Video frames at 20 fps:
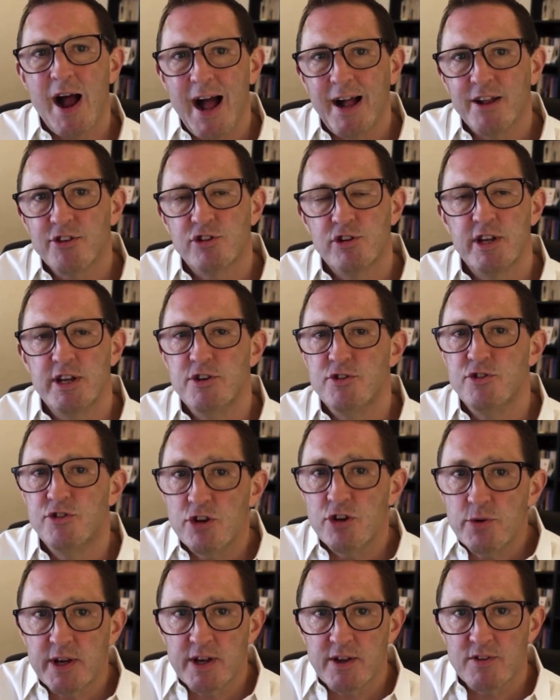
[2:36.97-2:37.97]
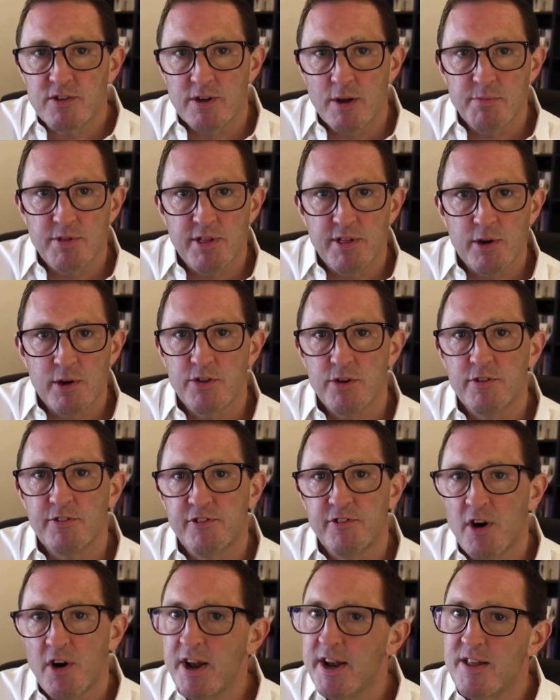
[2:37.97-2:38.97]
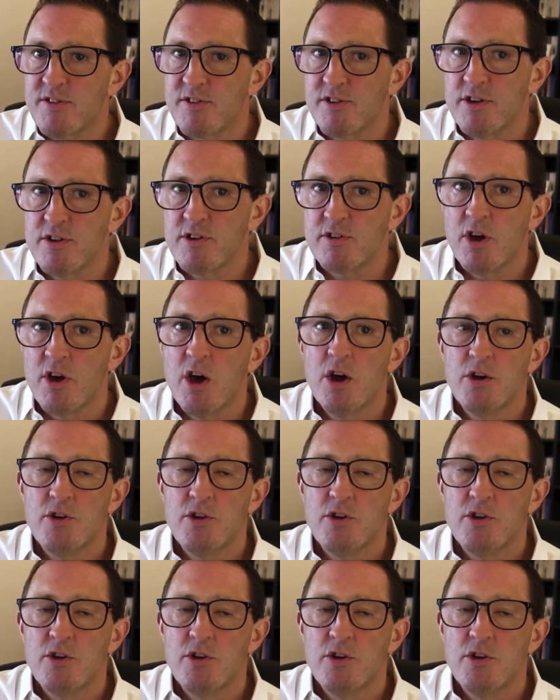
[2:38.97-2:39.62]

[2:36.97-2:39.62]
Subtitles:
actually doing something with your finances